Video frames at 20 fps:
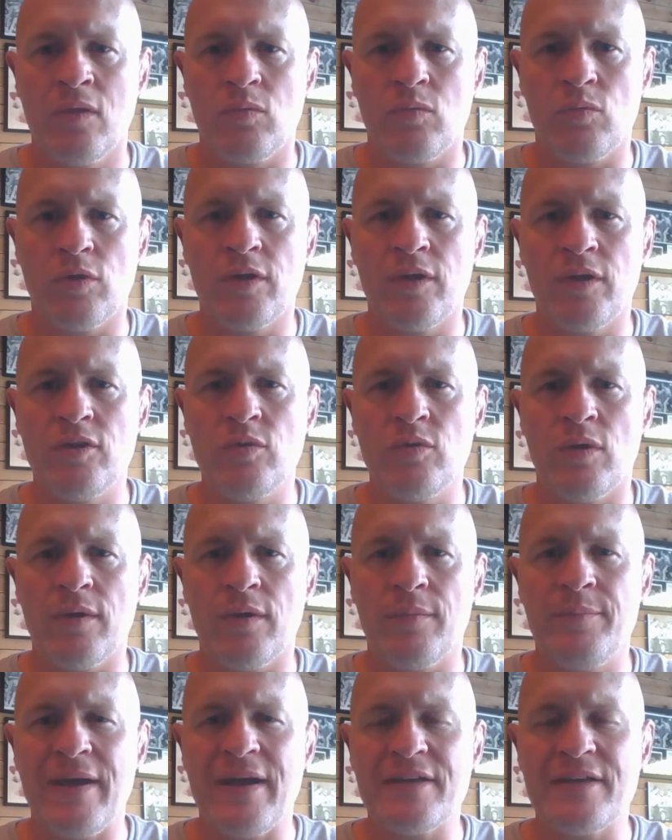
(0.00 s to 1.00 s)
We're going to do our
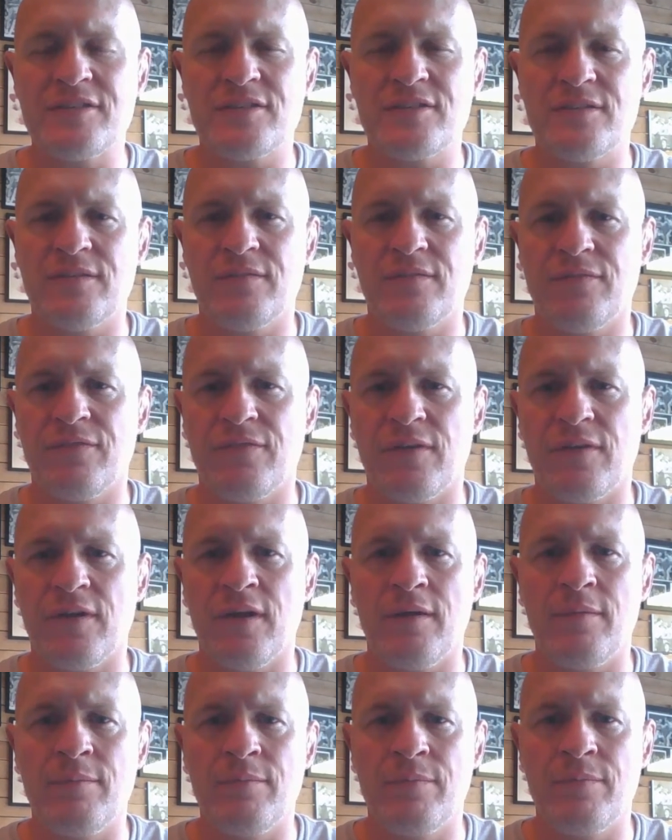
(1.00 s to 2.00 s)
best
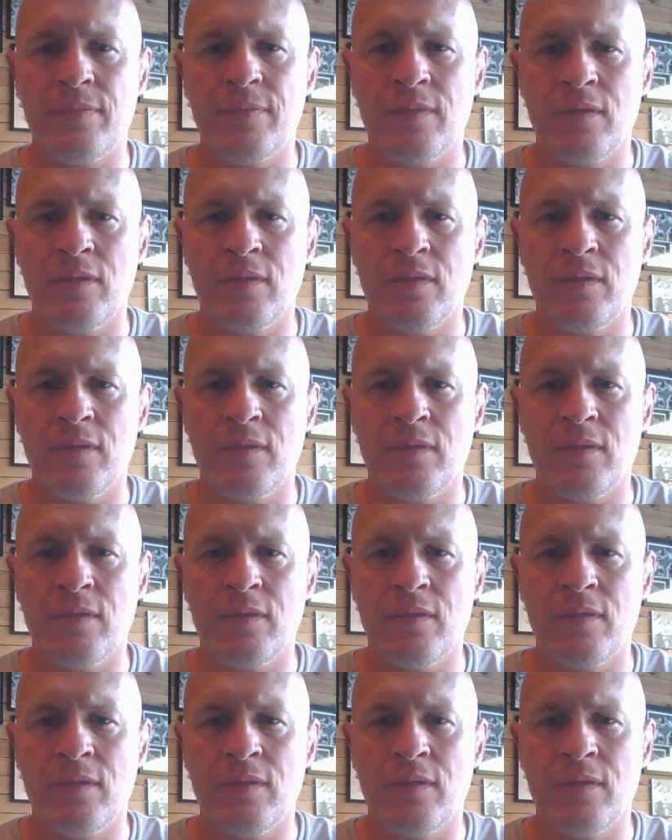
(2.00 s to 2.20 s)
from